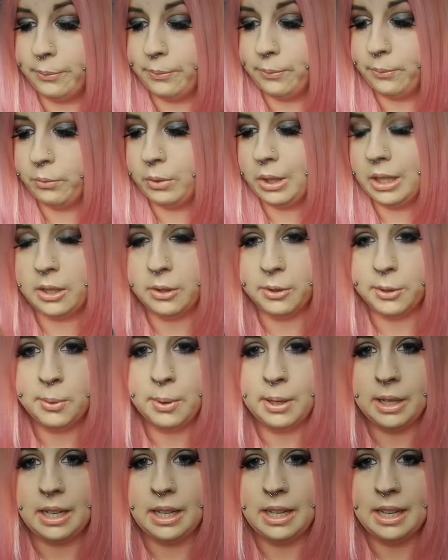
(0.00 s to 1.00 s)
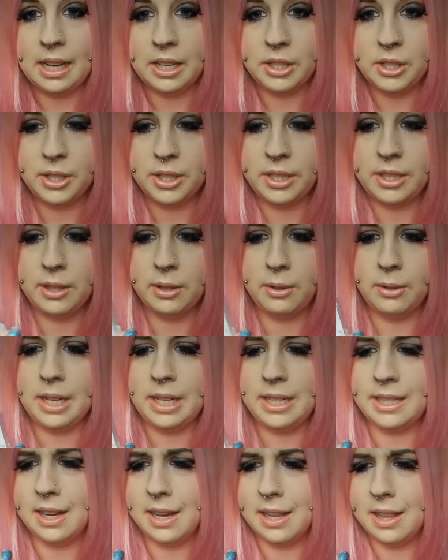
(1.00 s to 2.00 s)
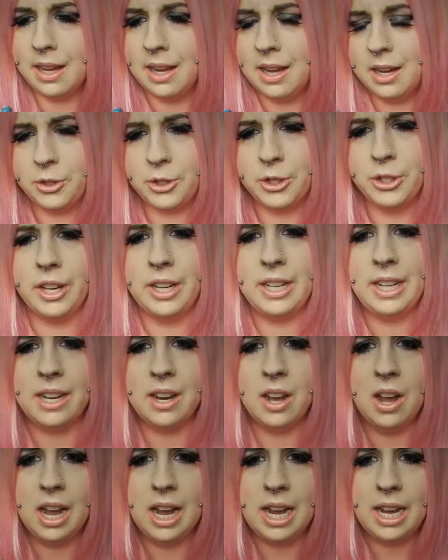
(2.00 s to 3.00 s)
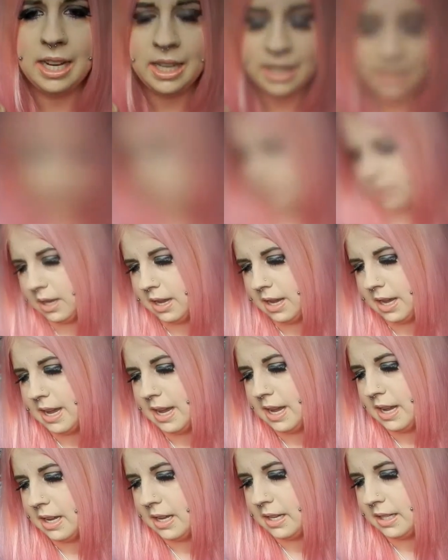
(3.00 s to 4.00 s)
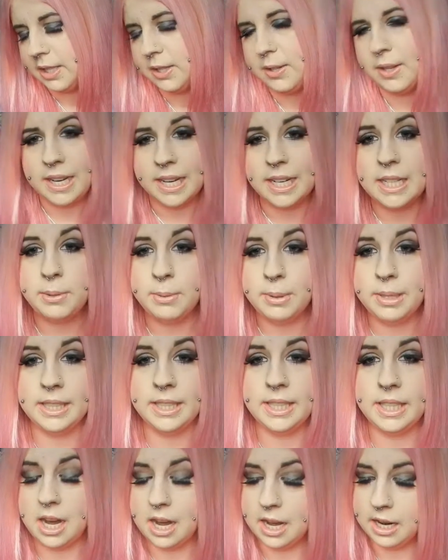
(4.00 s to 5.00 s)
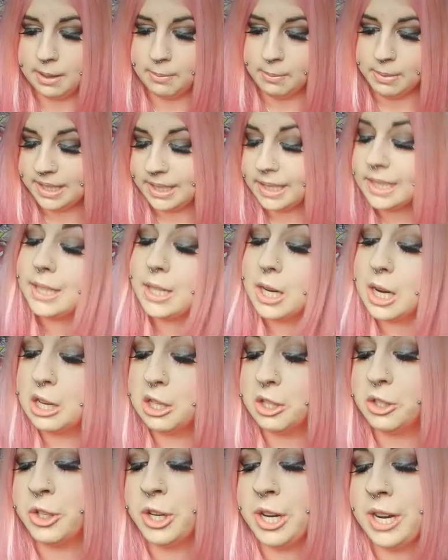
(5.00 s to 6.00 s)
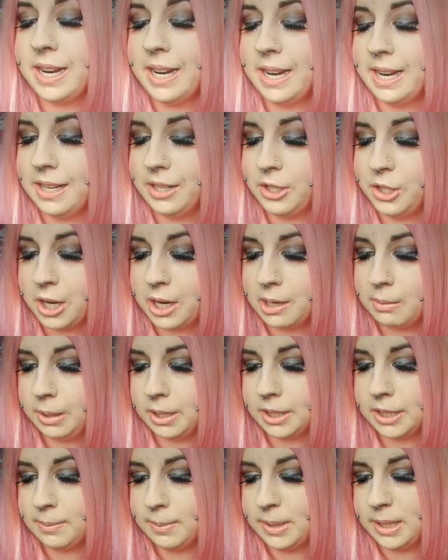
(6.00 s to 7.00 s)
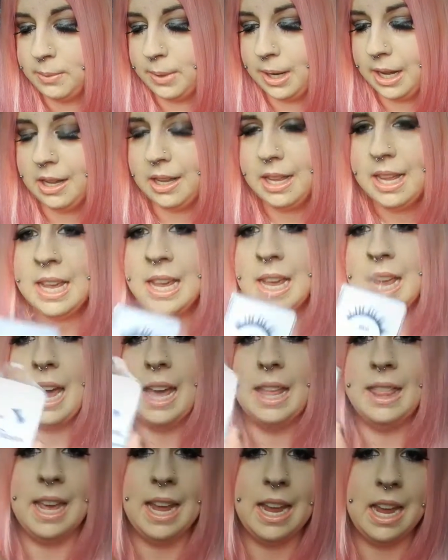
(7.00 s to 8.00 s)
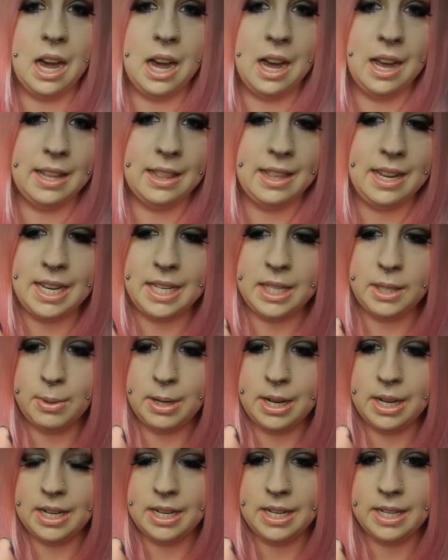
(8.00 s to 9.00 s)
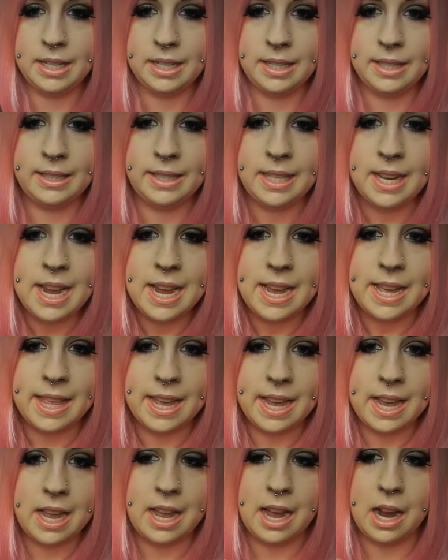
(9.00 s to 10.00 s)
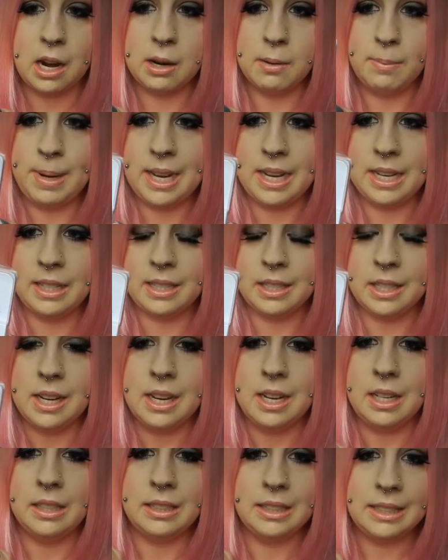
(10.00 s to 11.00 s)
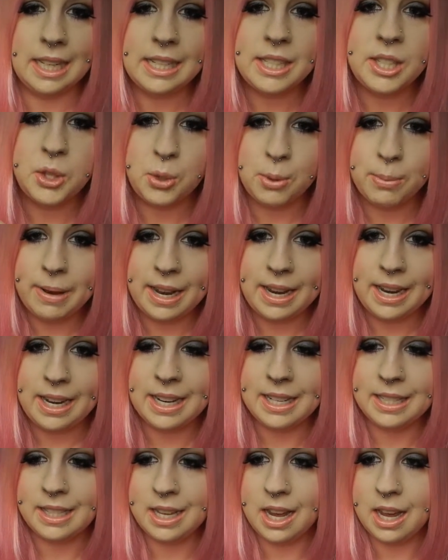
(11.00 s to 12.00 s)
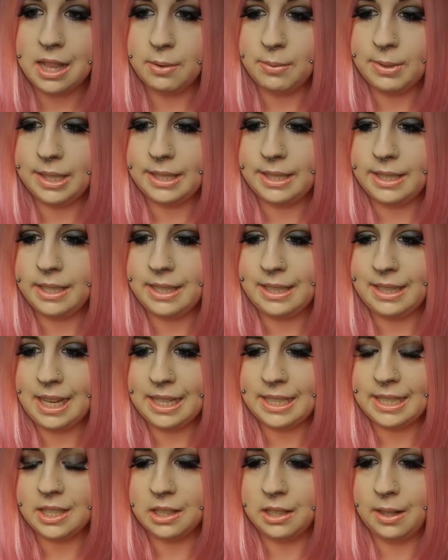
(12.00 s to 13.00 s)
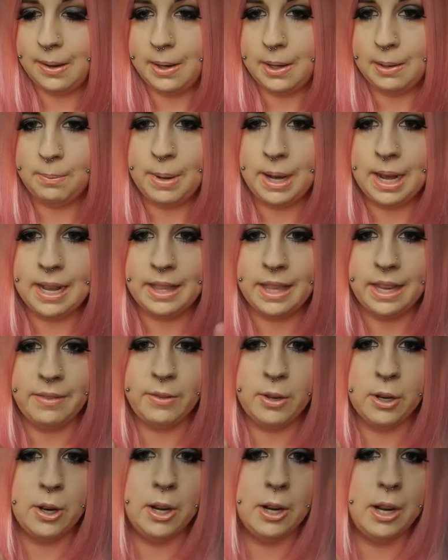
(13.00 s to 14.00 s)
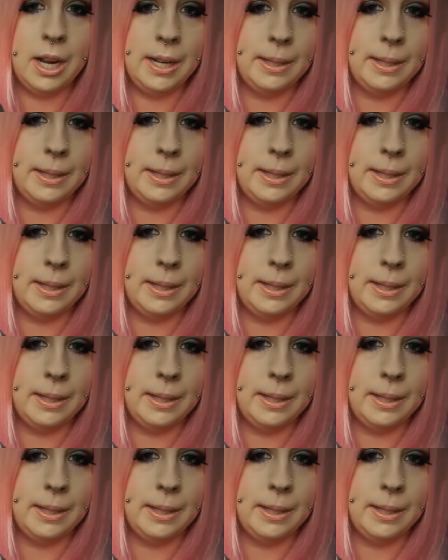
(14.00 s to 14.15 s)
Really good quality lashes, so these are the 199s. So the next ones are number 600 in Cherry Blossom as well, and they are these ones. They are a bit less dramatic because the other one's less long, but they've got